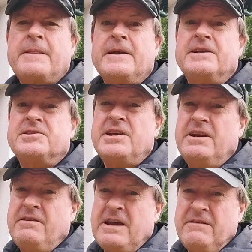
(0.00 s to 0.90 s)

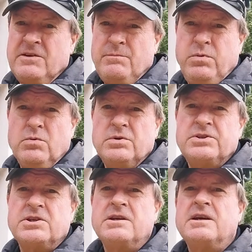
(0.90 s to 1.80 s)
instead of having to
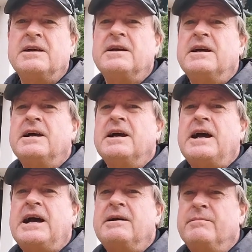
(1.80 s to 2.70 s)
push,
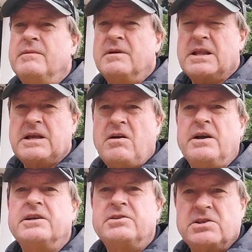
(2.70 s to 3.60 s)

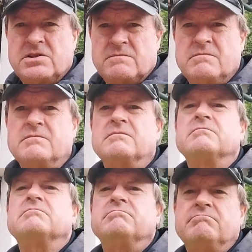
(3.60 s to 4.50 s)
I can just
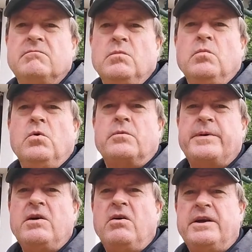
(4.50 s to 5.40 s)
walk
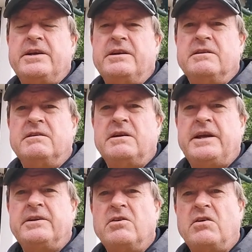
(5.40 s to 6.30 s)
behind it
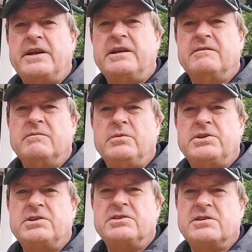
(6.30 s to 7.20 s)
and guide it,
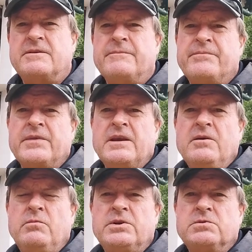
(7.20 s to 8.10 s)

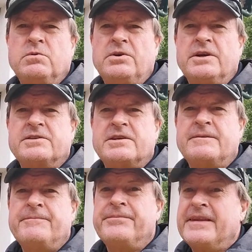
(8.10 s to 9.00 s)
which works.
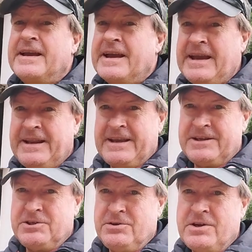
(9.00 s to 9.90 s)
And
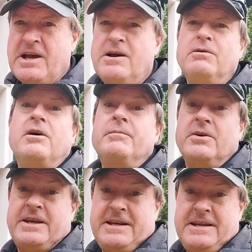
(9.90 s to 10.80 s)
as you know, I'm
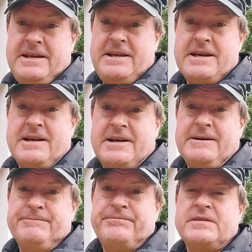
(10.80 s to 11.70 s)
not getting any
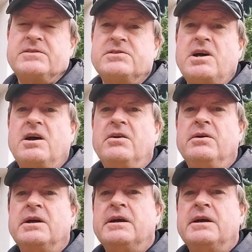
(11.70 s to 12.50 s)
younger, so